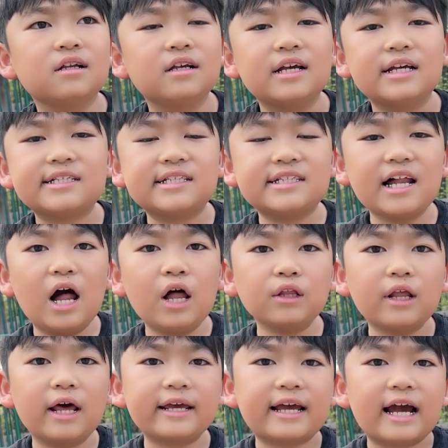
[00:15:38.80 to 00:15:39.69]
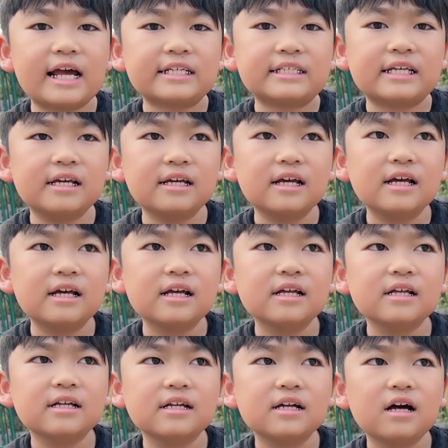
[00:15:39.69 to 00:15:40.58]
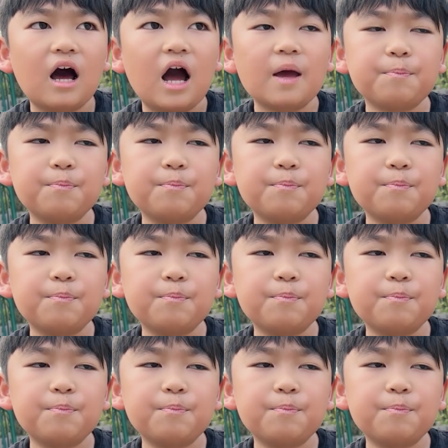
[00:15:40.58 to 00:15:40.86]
It's not like I